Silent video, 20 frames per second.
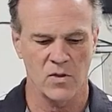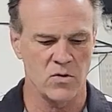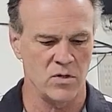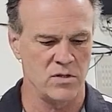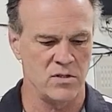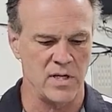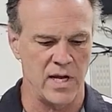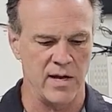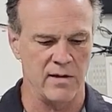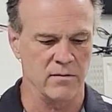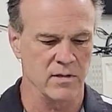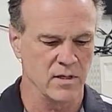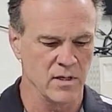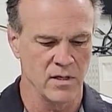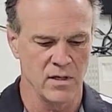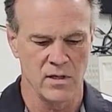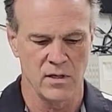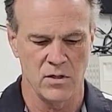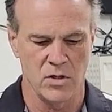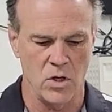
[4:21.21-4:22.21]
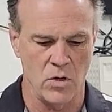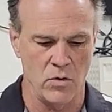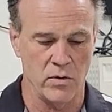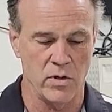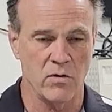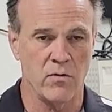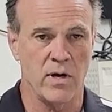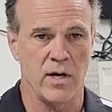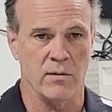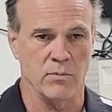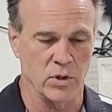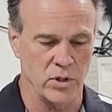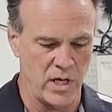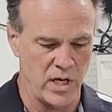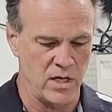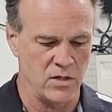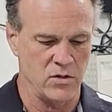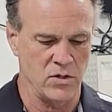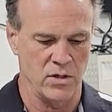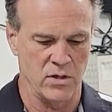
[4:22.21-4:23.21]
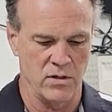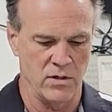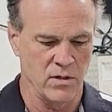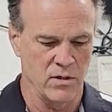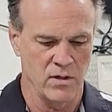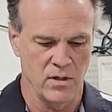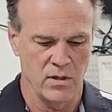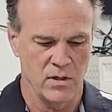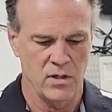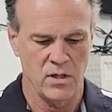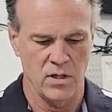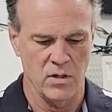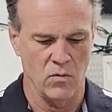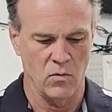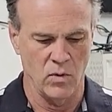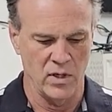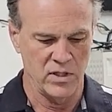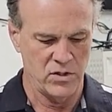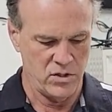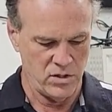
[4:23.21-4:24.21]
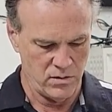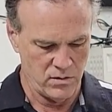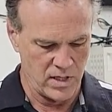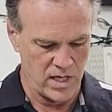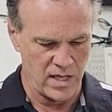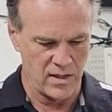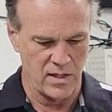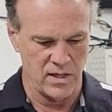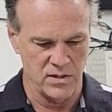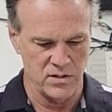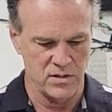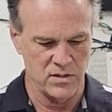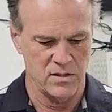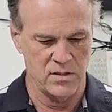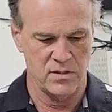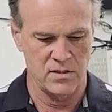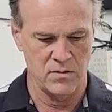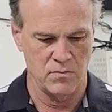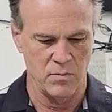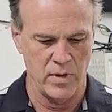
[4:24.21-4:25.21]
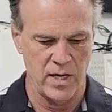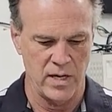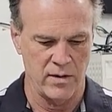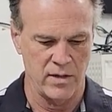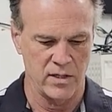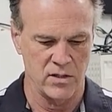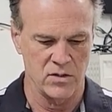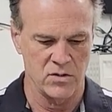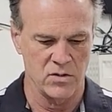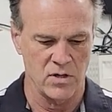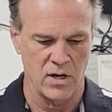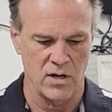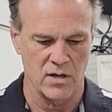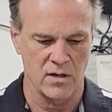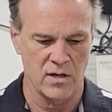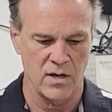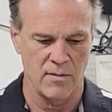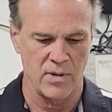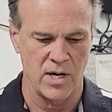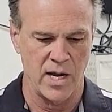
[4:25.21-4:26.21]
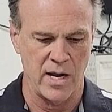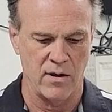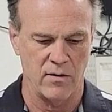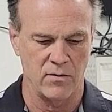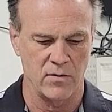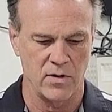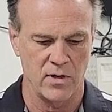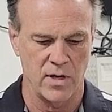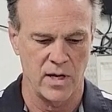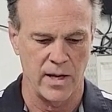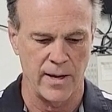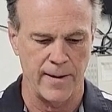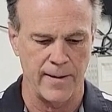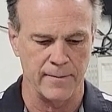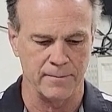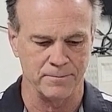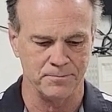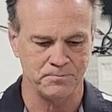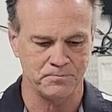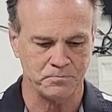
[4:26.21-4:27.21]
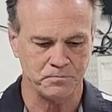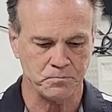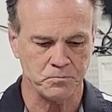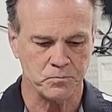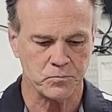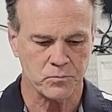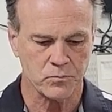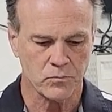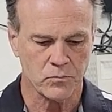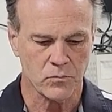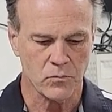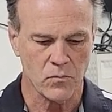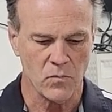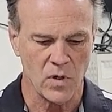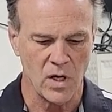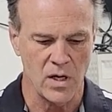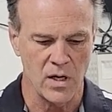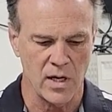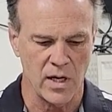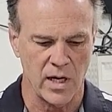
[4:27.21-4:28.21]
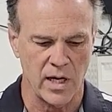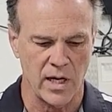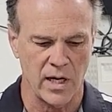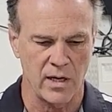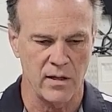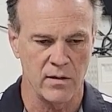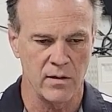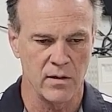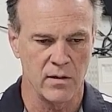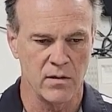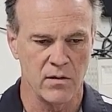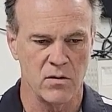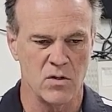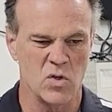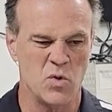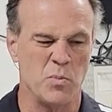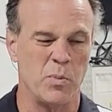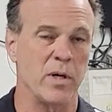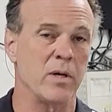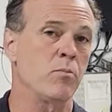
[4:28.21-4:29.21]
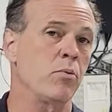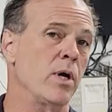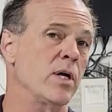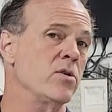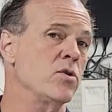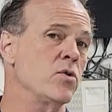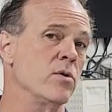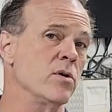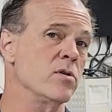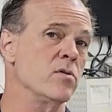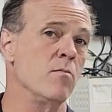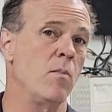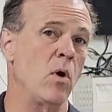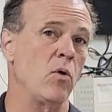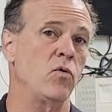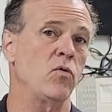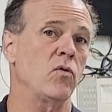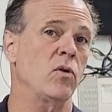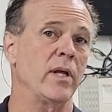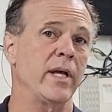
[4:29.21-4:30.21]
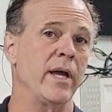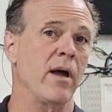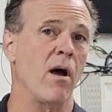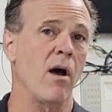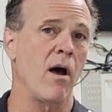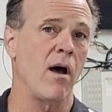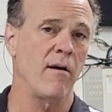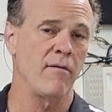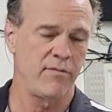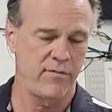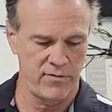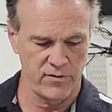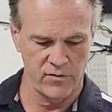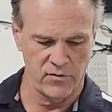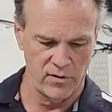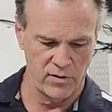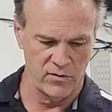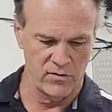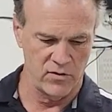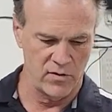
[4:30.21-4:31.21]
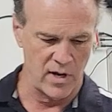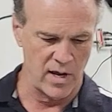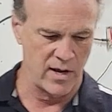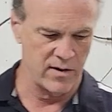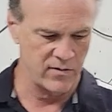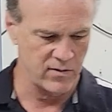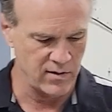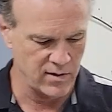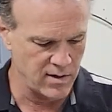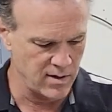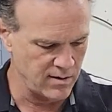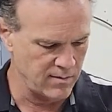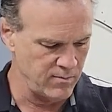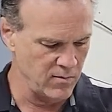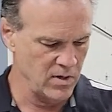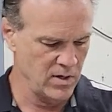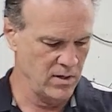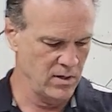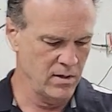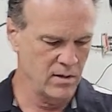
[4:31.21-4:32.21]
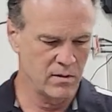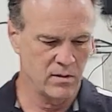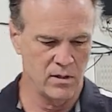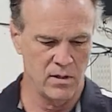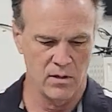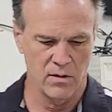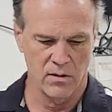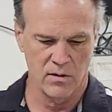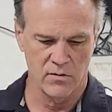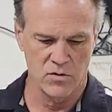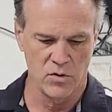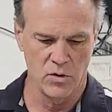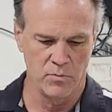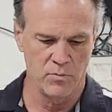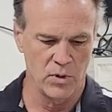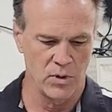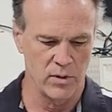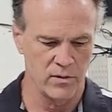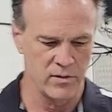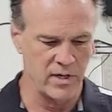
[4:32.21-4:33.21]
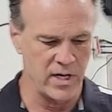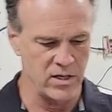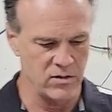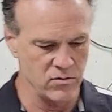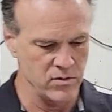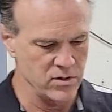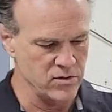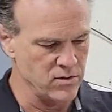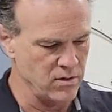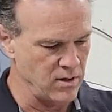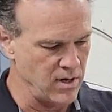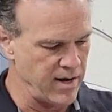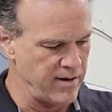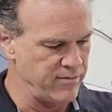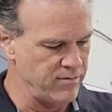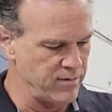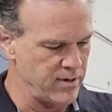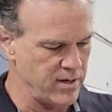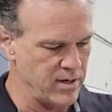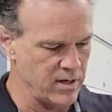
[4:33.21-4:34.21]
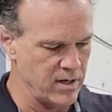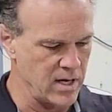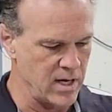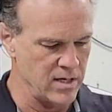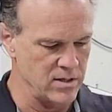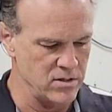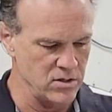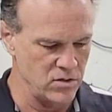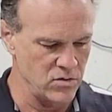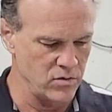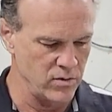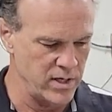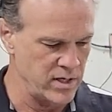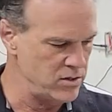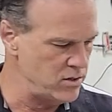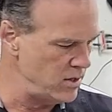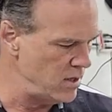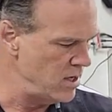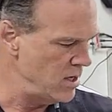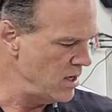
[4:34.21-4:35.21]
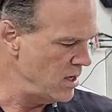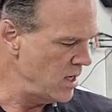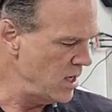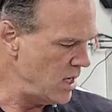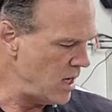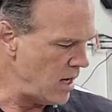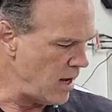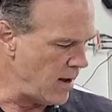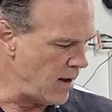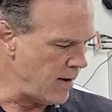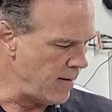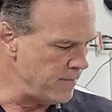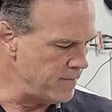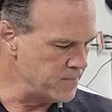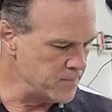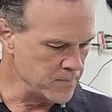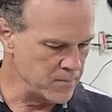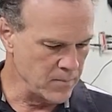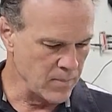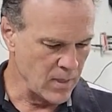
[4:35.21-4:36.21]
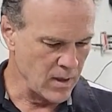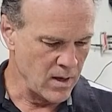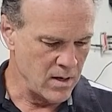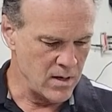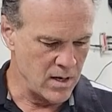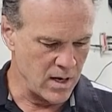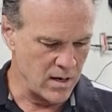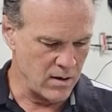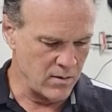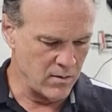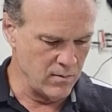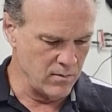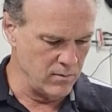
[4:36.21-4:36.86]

Turns out no incredible danger. You know, once you get this bearing to start coming out, um, uh, the spring pressure is mostly off. So it's not, um, you know, super dangerous or life-threatening kind of situation. Um, now,